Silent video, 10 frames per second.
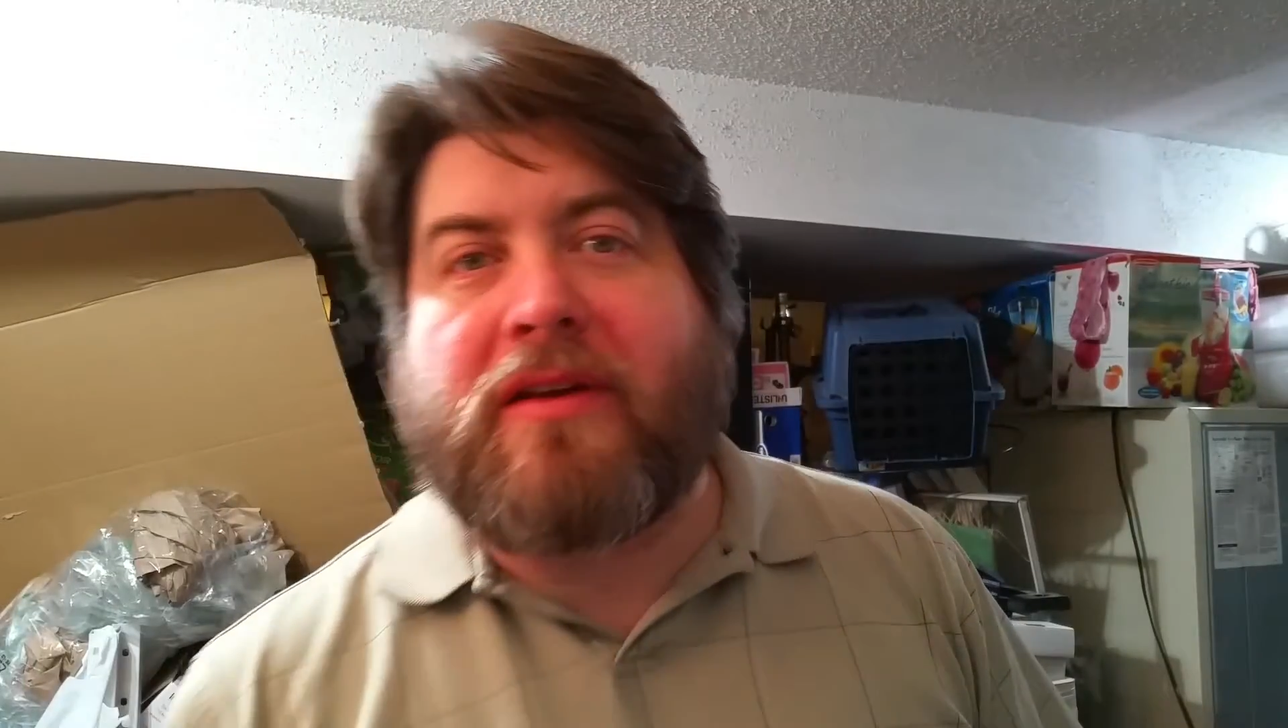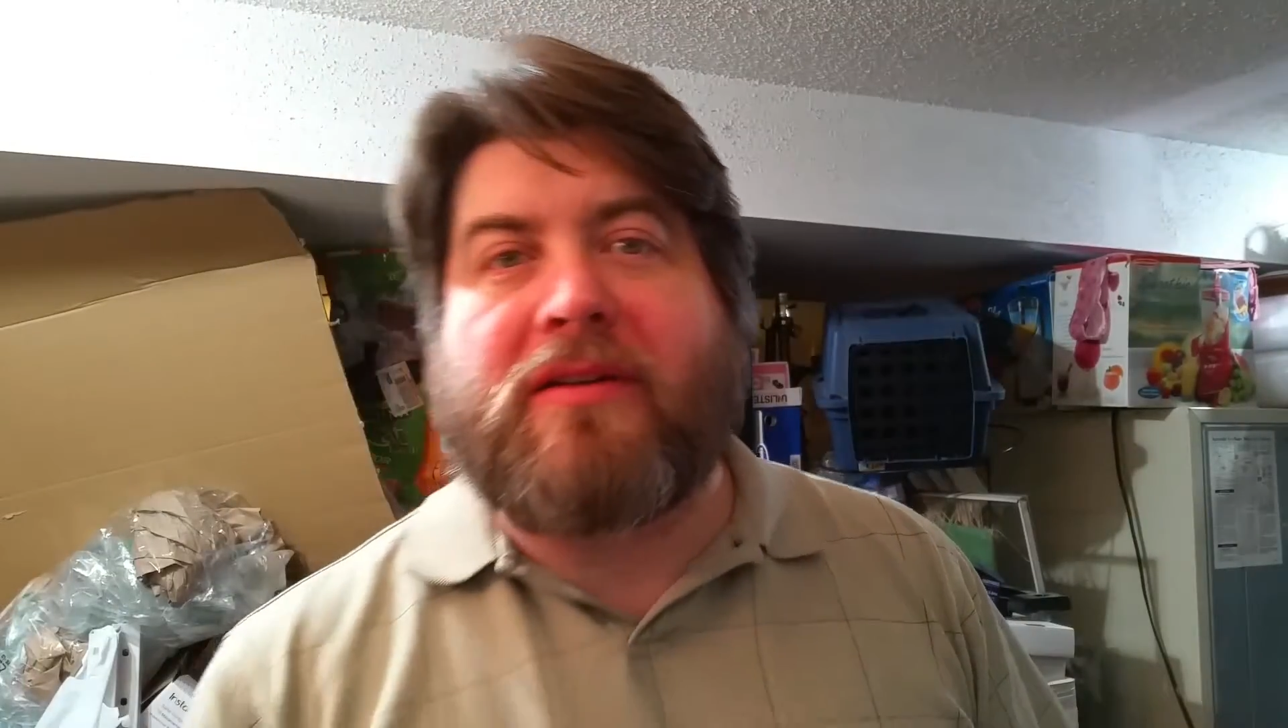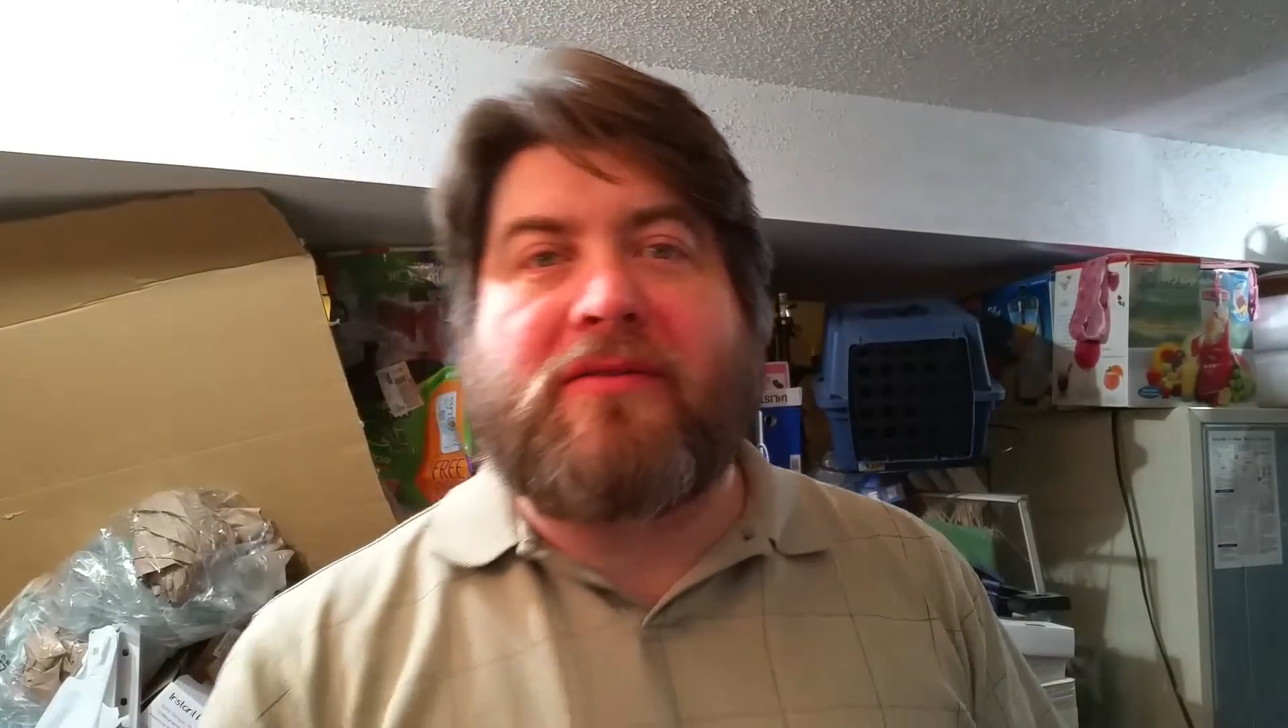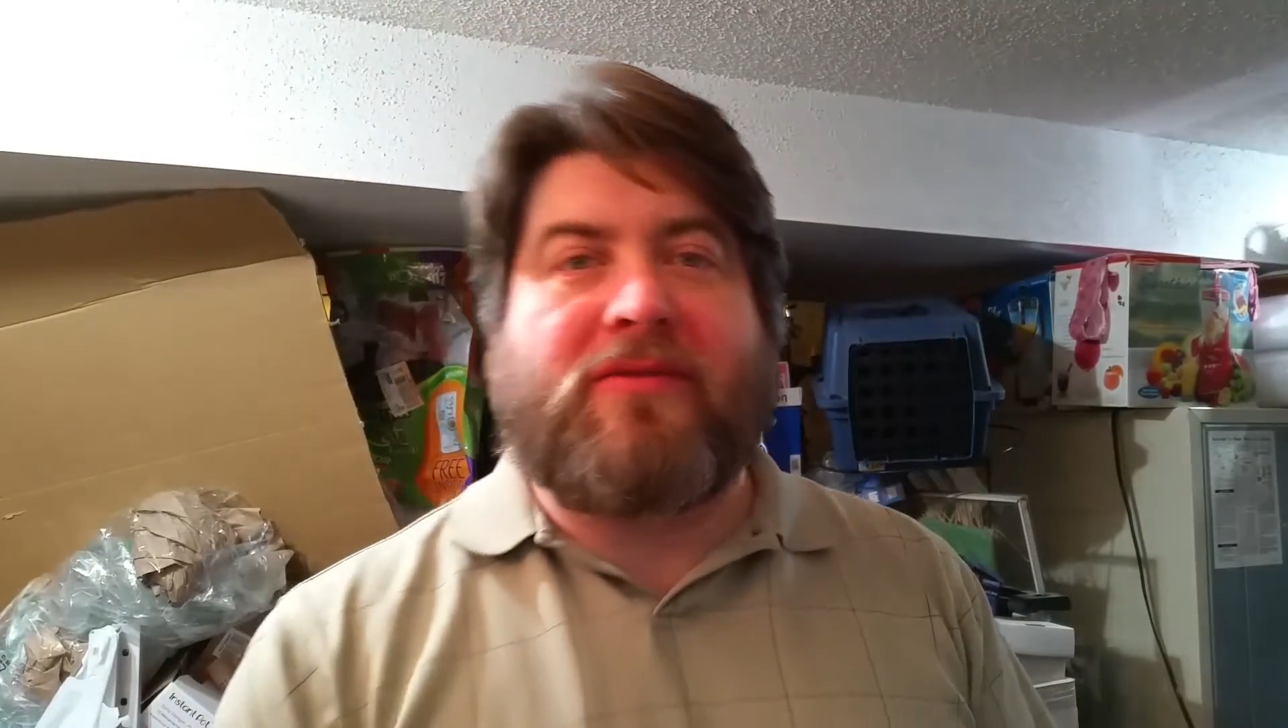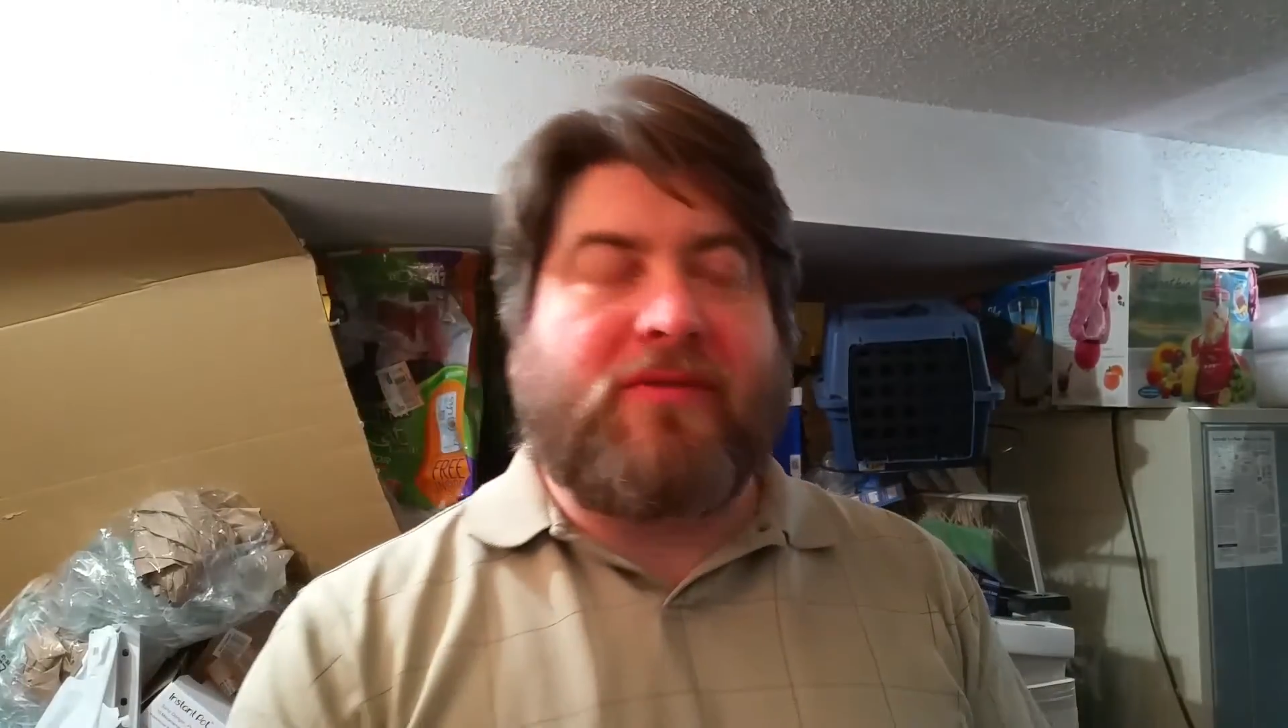
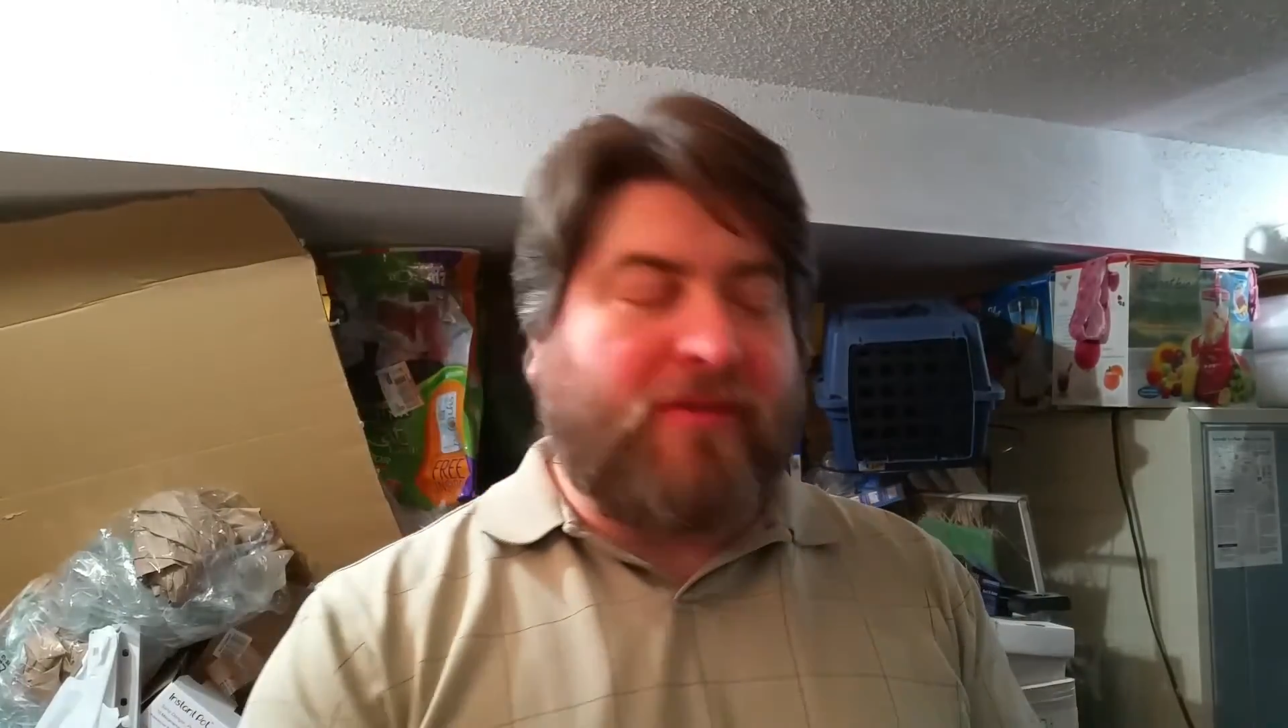of